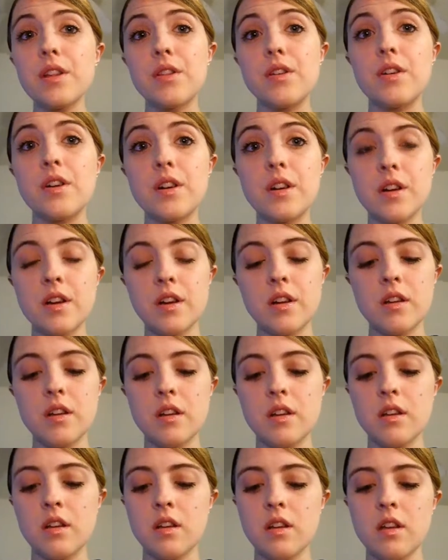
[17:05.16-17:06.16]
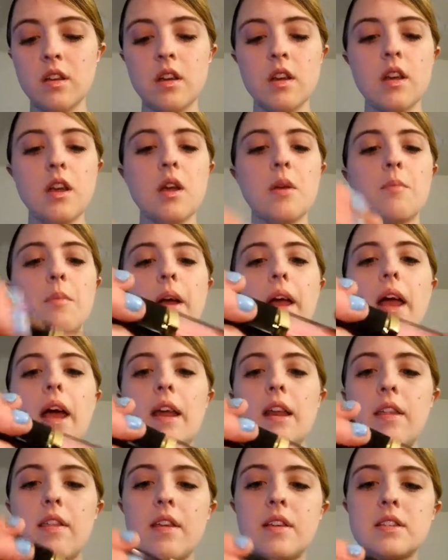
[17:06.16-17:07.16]
look by
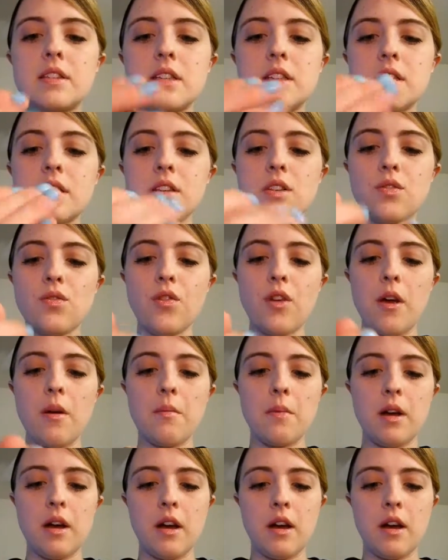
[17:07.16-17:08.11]
adding this. This is from